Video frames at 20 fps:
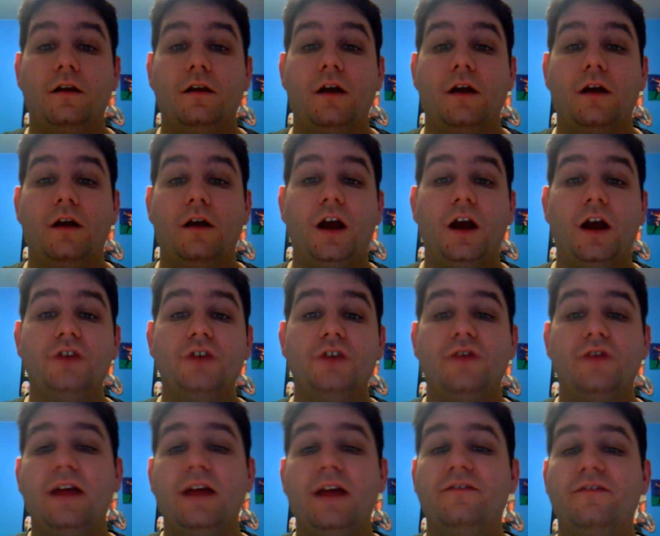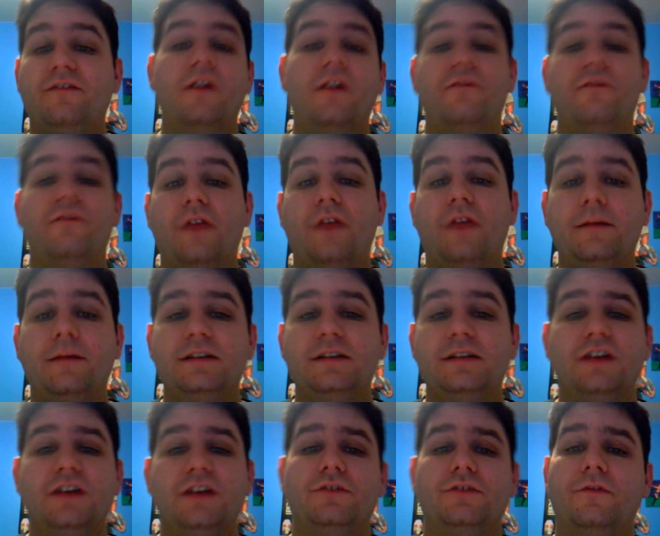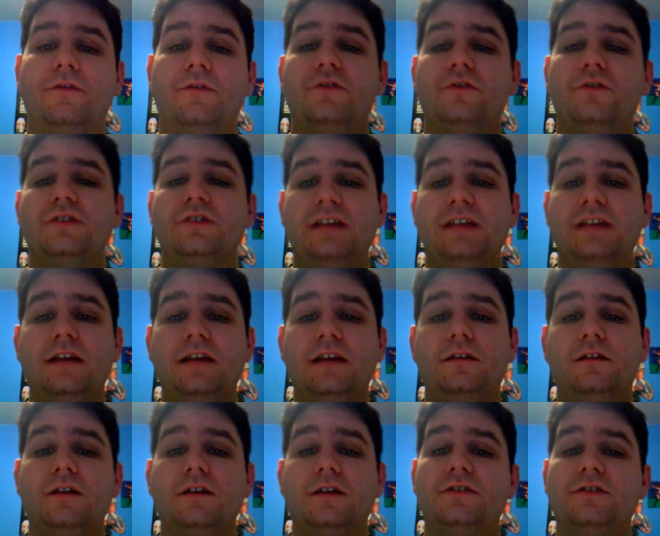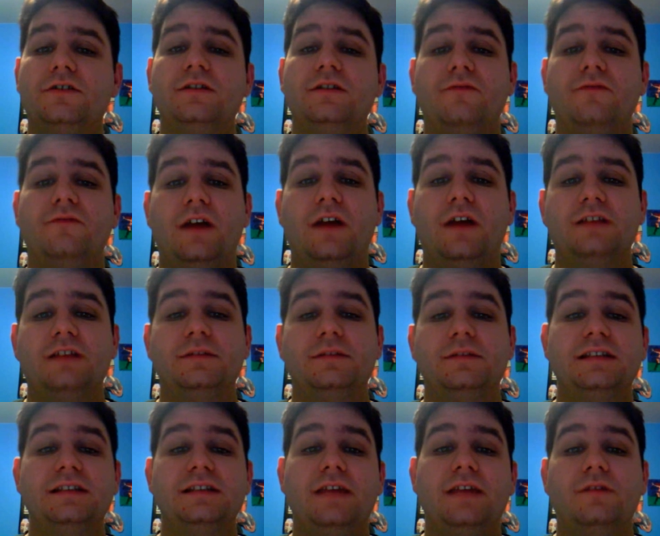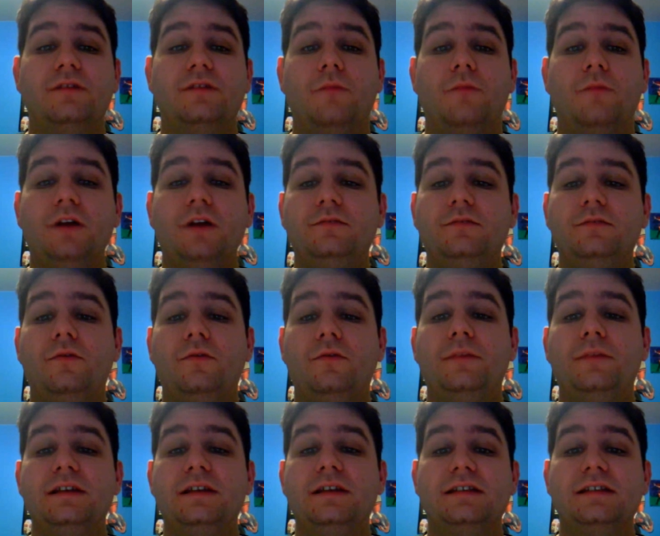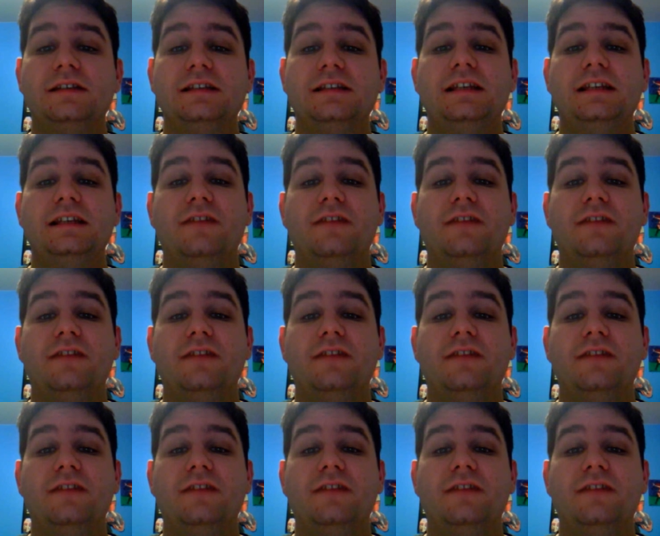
Hard drive Fragmentation refers to data clusters and files being saved in multiple pieces in the